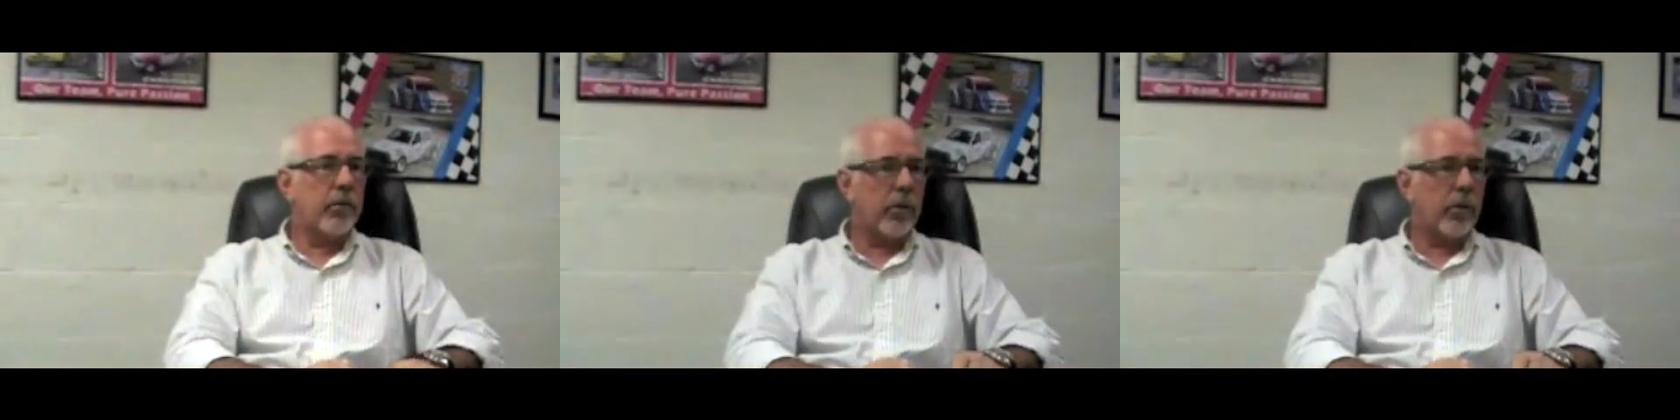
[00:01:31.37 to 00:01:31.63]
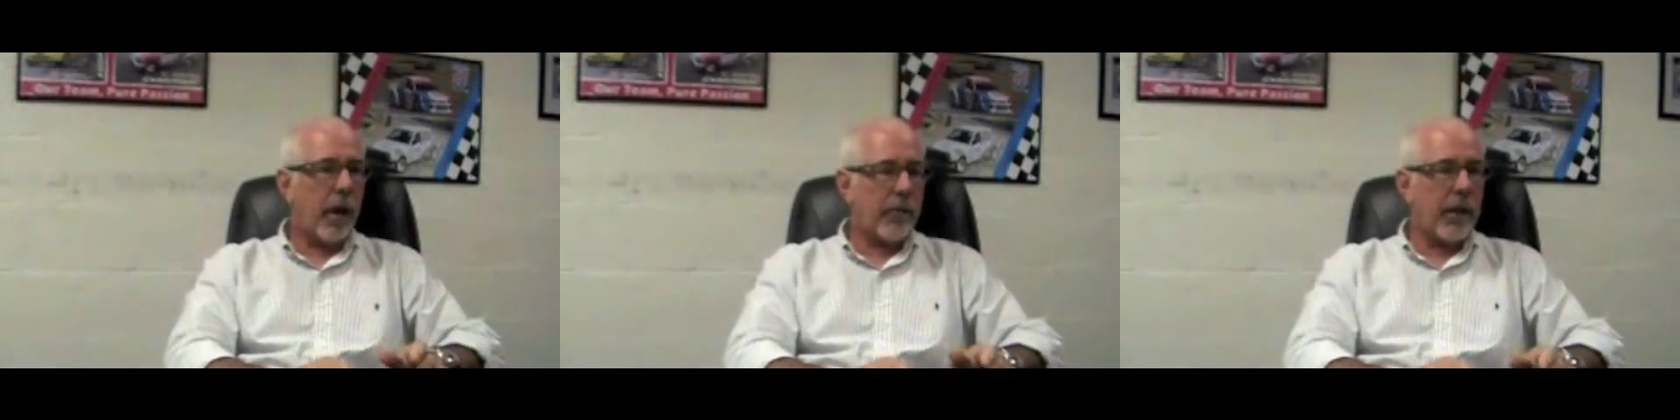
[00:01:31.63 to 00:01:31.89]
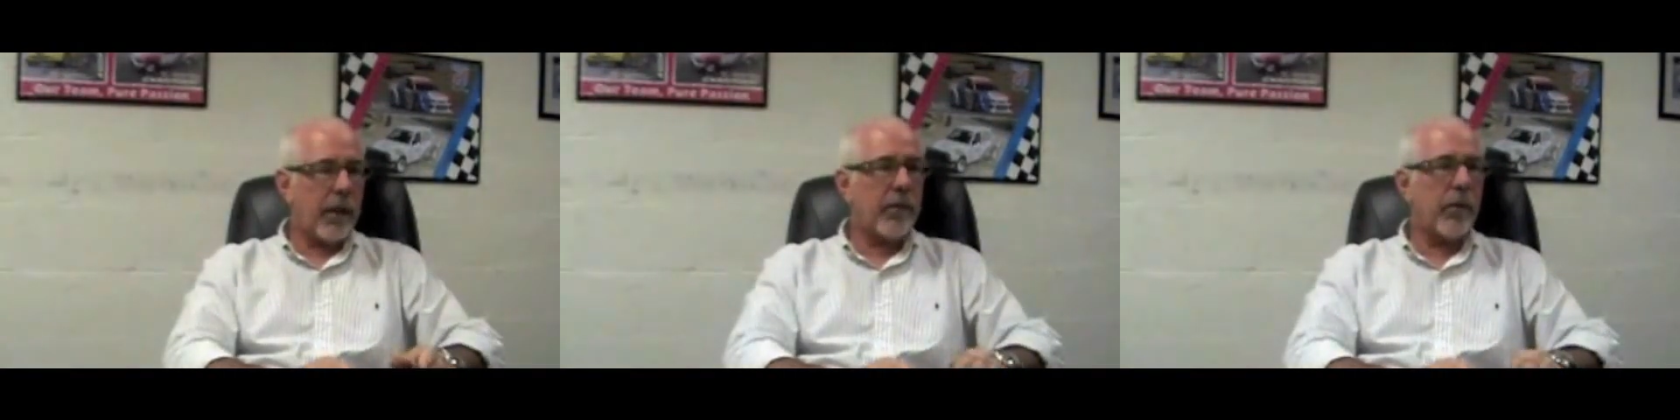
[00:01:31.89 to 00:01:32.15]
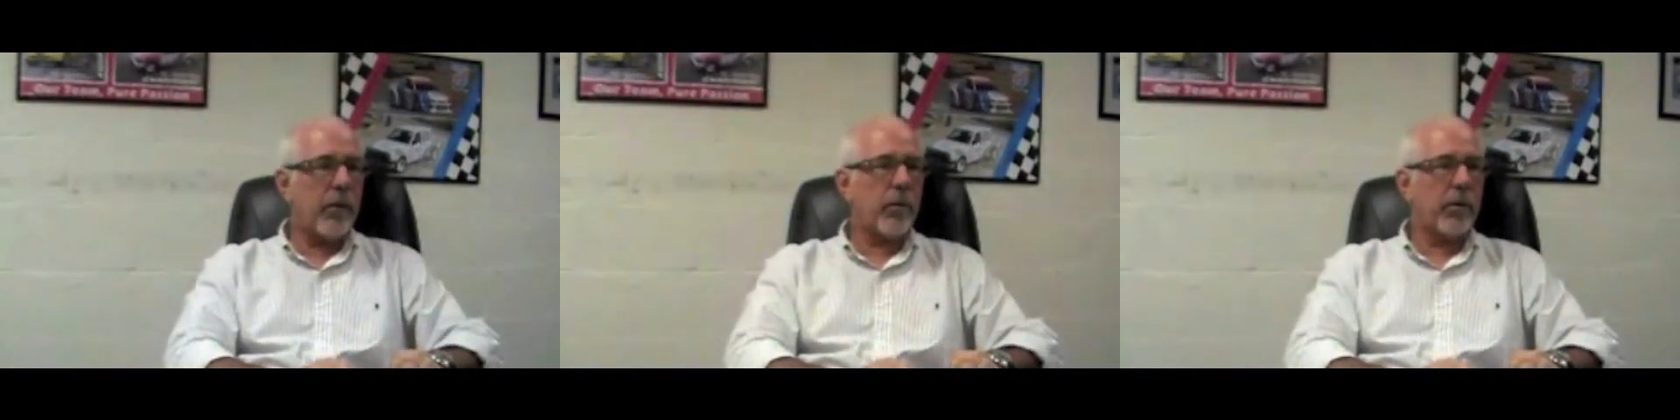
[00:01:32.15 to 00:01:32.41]
So I went
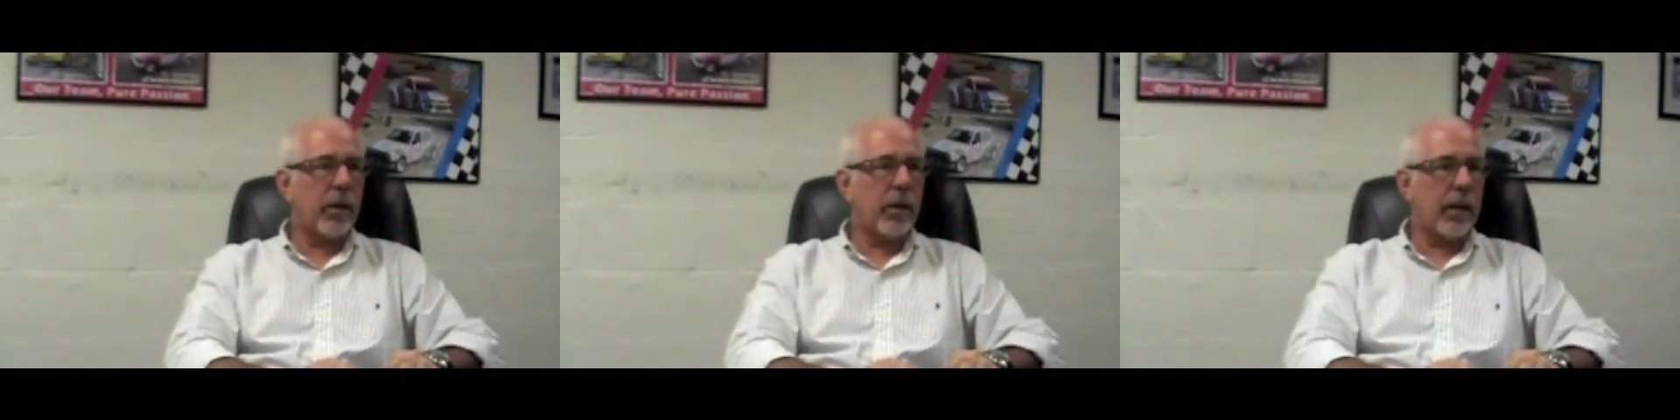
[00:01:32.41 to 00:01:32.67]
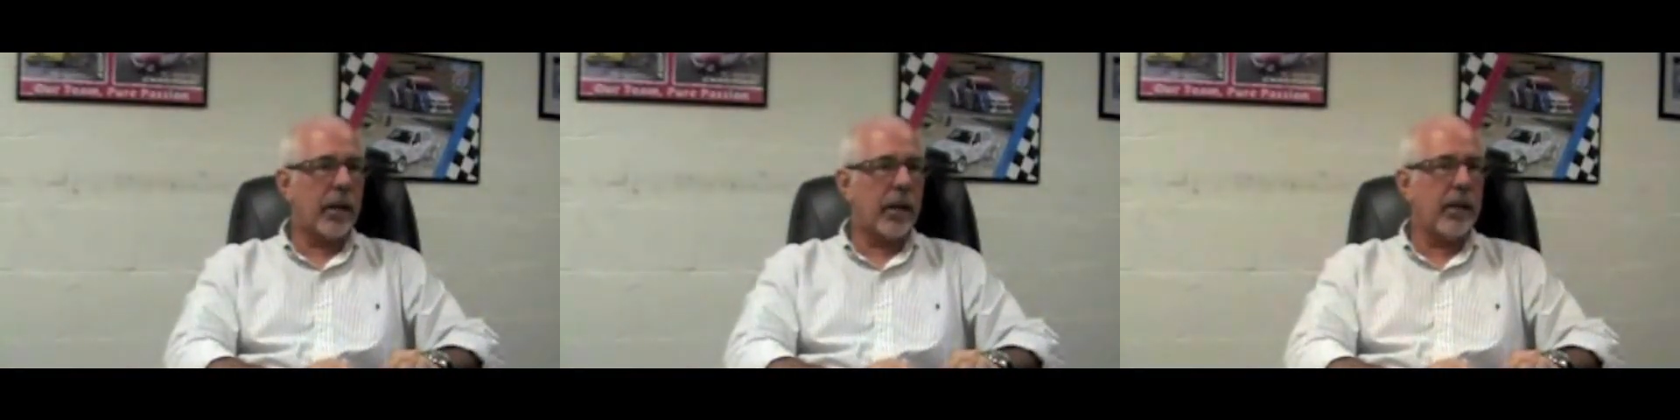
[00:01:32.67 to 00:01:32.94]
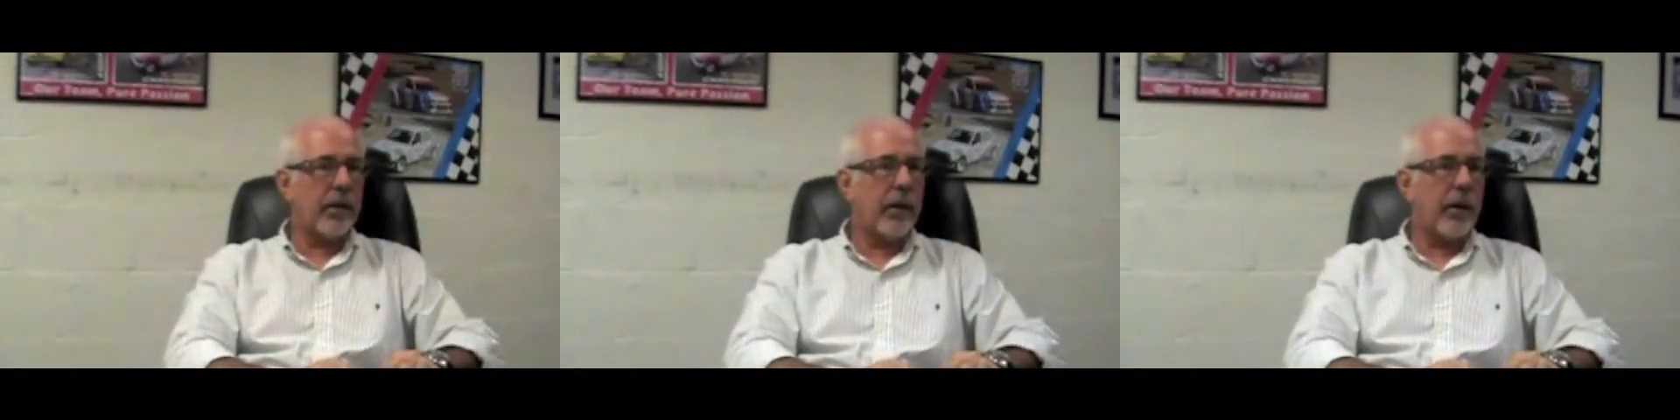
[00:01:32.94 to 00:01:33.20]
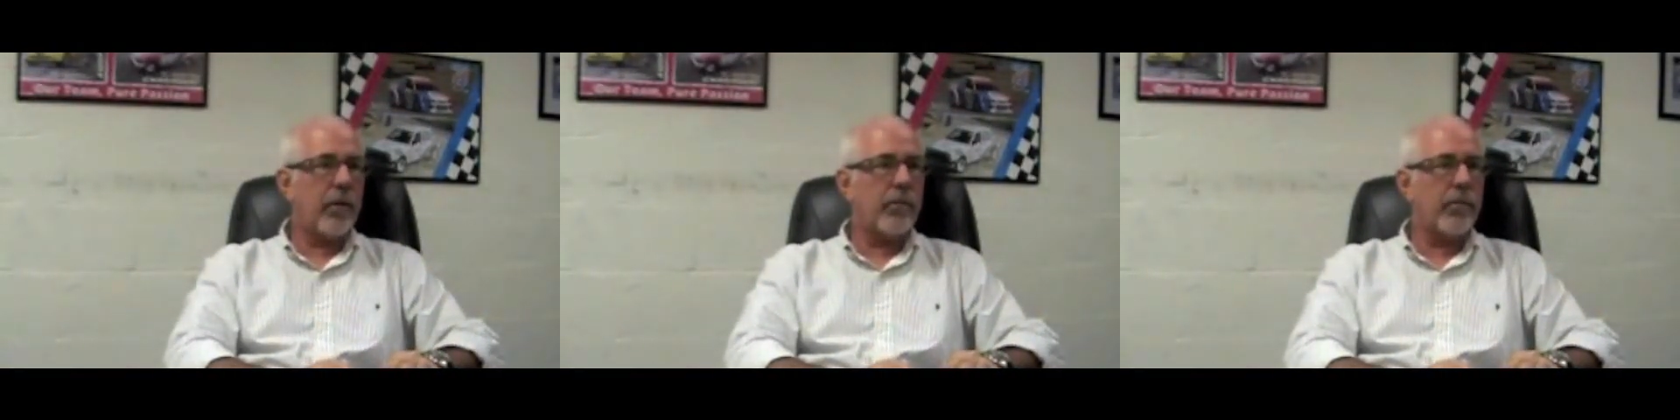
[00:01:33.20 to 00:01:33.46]
about into
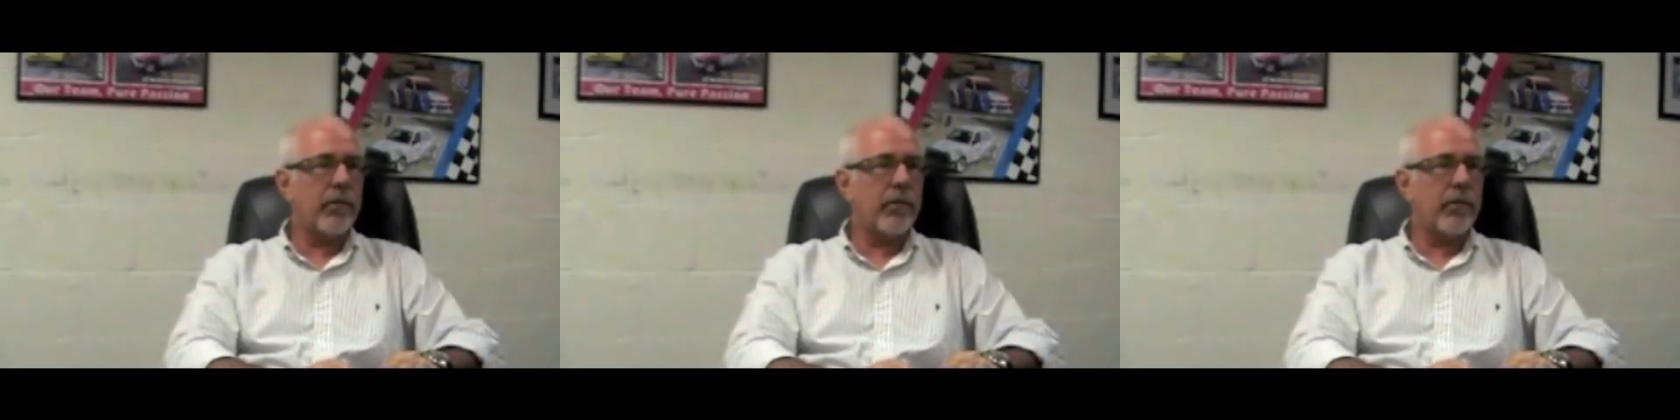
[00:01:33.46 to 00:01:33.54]
my own